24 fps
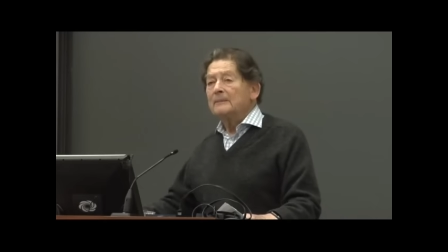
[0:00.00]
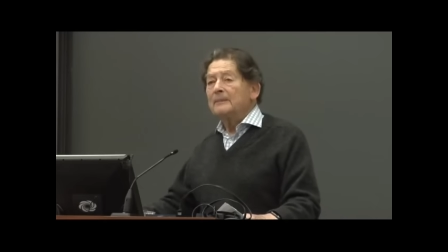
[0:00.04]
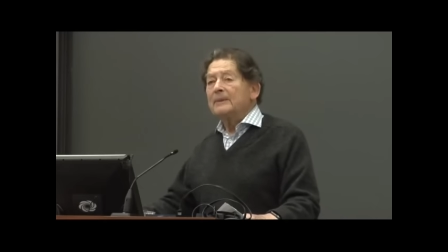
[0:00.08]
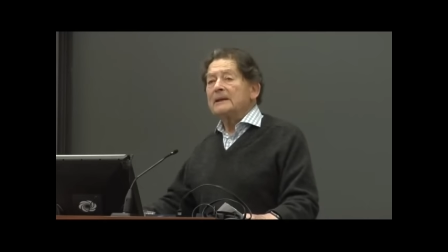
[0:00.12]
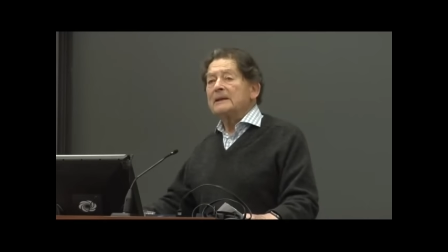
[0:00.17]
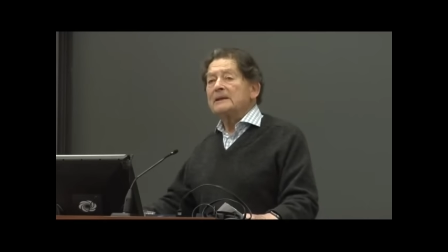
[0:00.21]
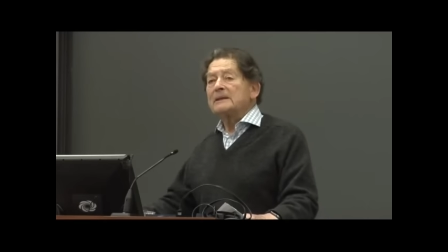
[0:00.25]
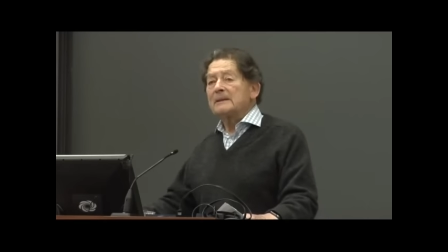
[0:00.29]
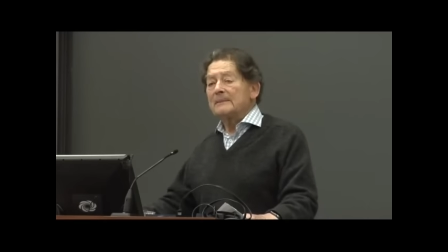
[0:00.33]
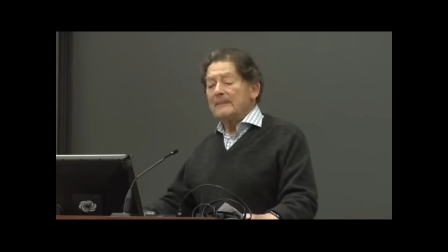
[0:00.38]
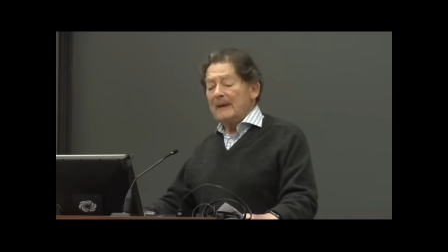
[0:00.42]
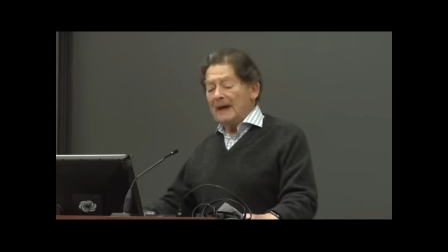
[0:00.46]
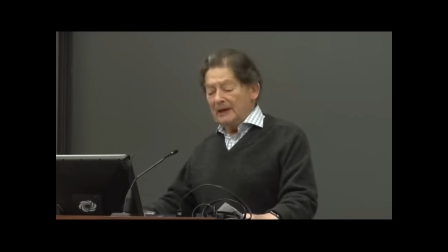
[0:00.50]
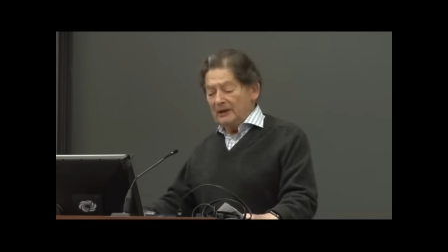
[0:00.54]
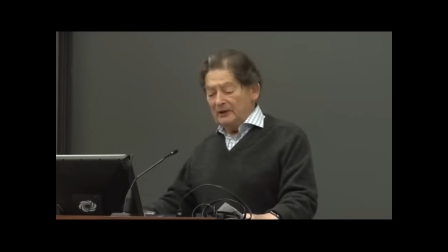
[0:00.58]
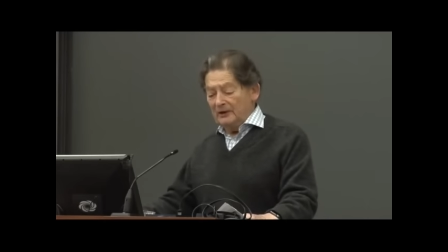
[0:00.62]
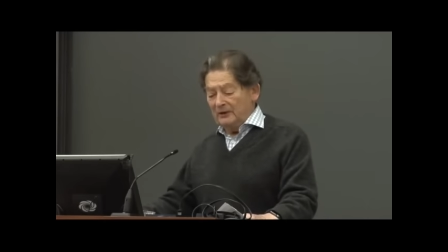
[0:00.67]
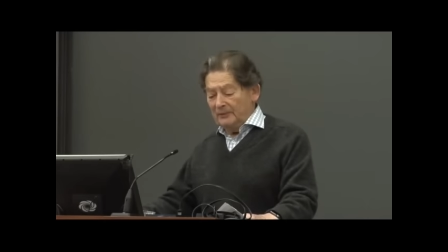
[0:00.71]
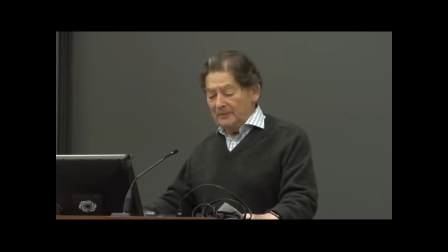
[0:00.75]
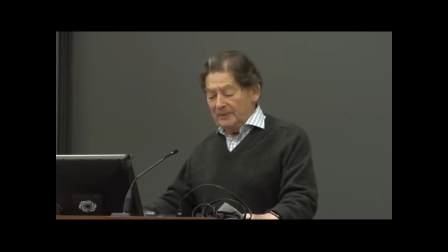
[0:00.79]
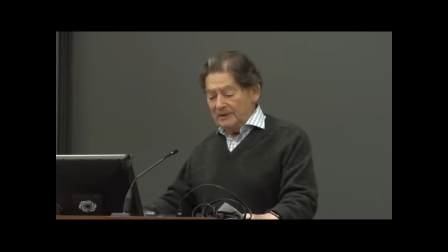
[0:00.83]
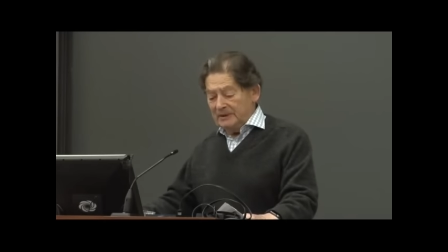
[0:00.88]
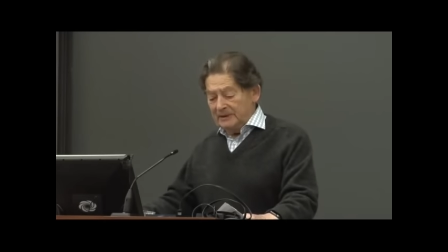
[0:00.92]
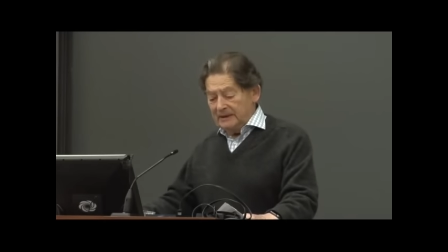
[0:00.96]
but it's a matter
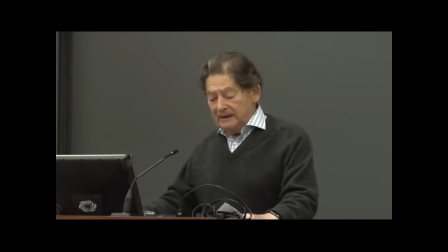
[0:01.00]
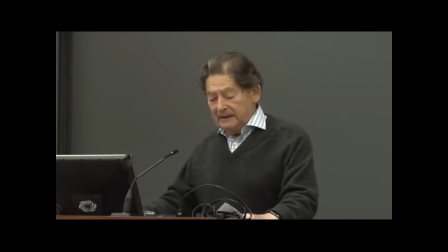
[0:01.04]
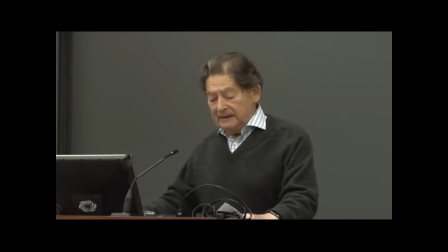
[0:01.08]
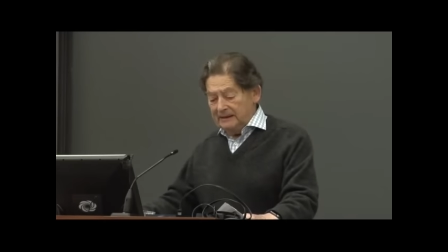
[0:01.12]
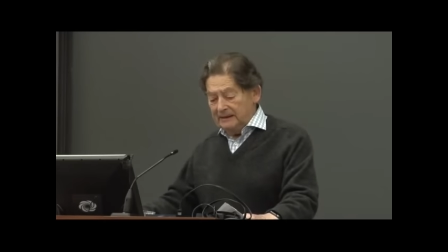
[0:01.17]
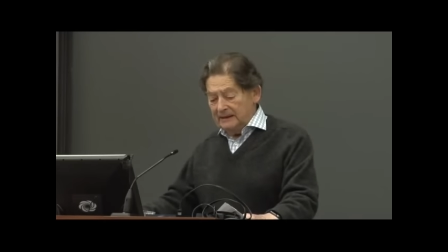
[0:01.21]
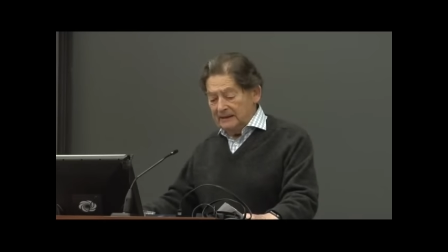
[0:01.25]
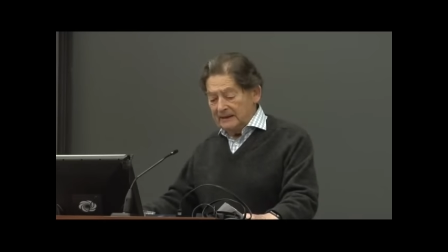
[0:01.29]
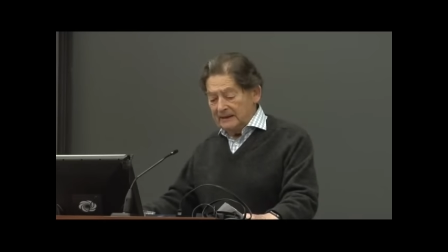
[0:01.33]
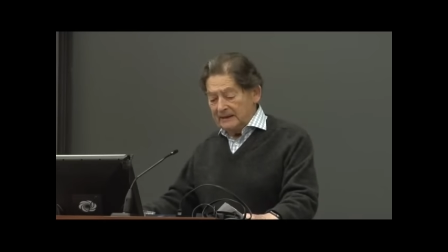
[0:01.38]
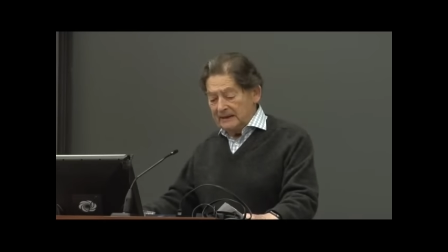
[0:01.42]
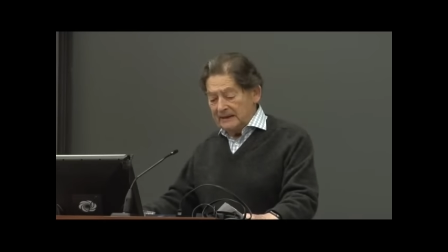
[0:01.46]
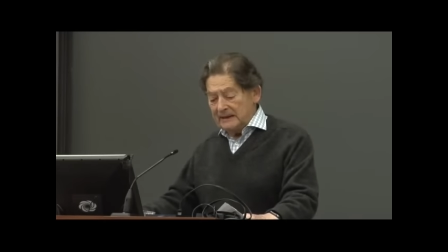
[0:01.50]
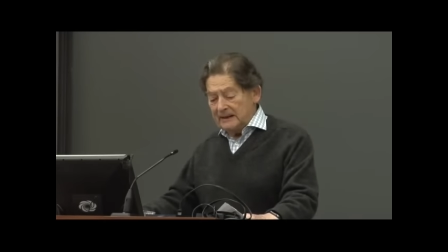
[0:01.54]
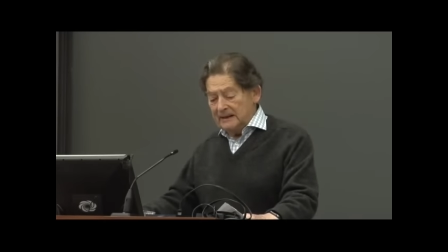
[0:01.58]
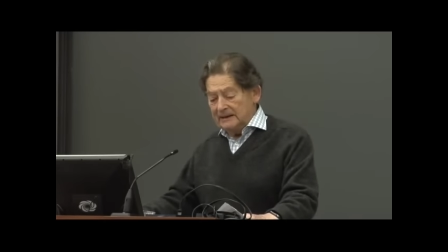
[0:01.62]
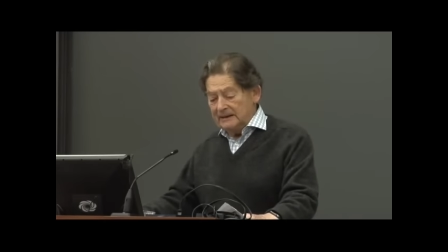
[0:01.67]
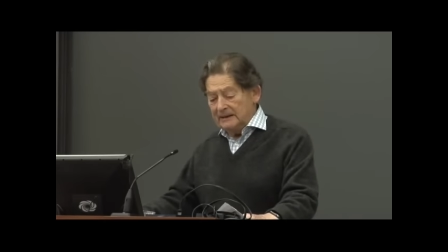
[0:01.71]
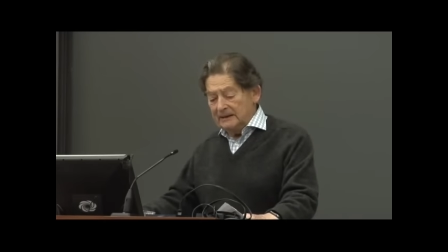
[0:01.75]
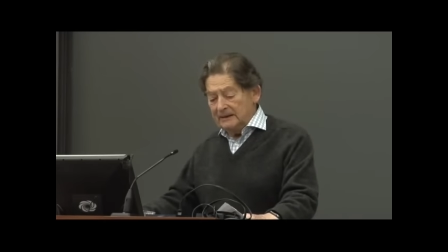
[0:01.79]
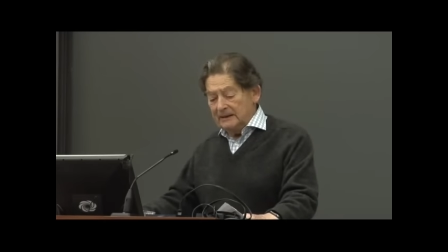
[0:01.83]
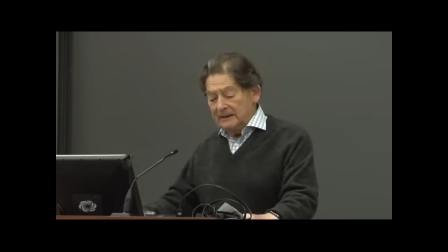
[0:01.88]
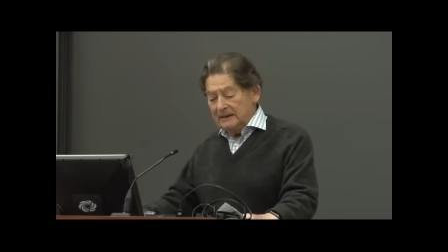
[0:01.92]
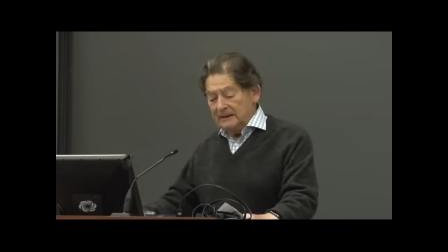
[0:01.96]
of particular
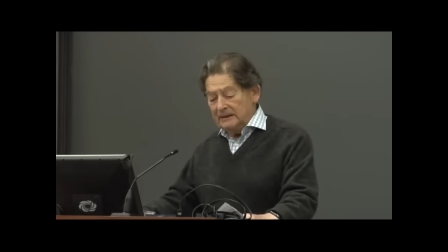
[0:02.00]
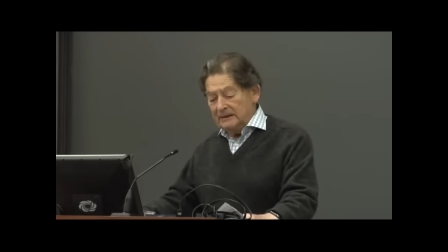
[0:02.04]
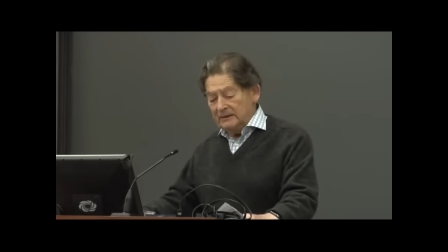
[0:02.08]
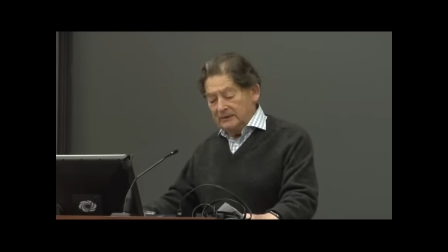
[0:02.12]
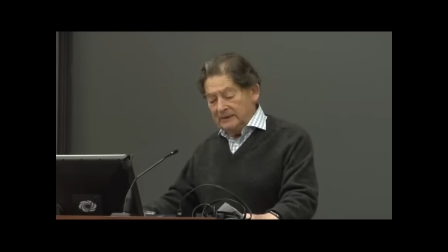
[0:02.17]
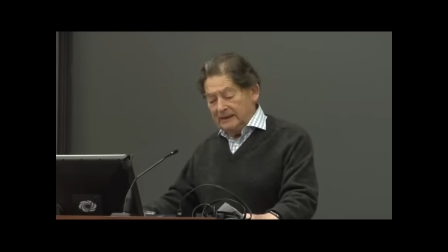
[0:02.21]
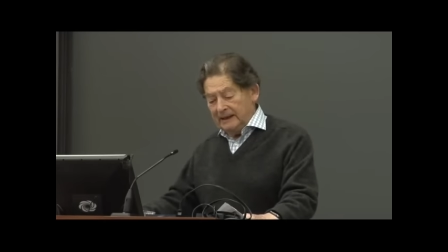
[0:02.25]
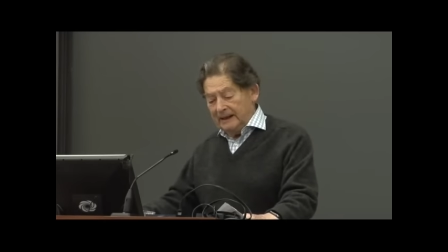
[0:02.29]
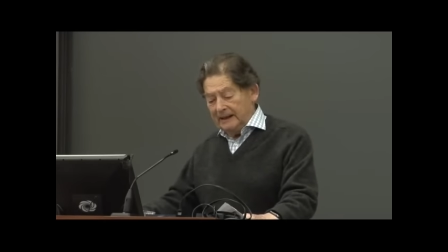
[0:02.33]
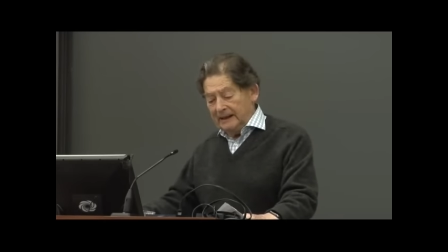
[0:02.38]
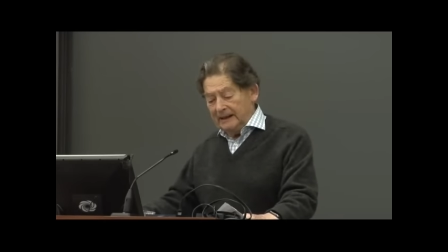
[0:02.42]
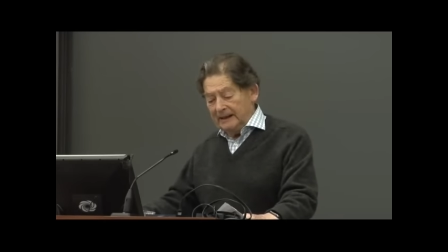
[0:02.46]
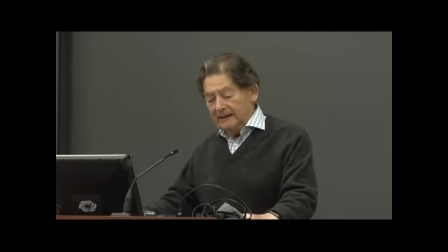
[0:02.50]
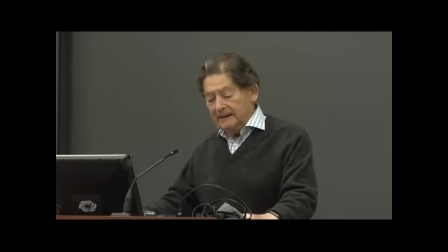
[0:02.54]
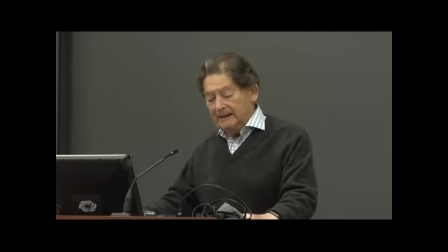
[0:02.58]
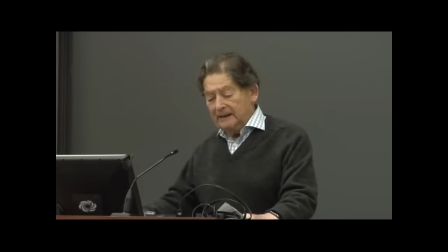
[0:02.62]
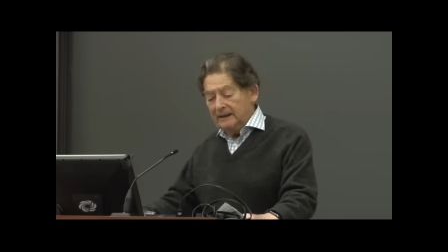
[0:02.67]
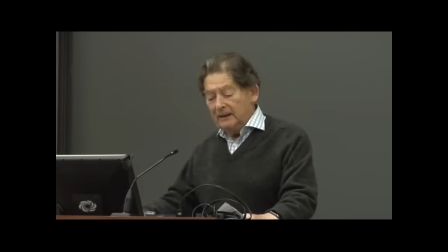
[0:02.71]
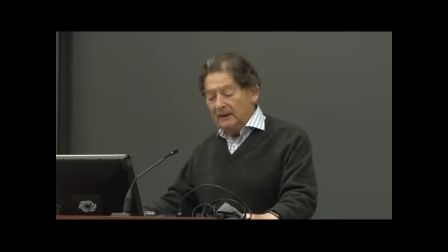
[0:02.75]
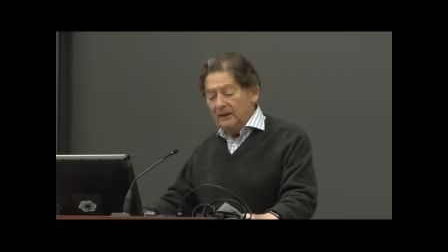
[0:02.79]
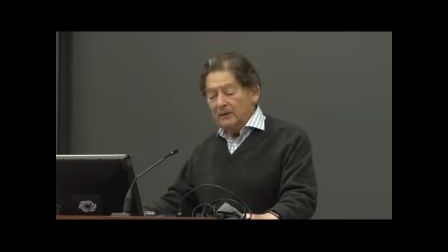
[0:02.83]
concern in the UK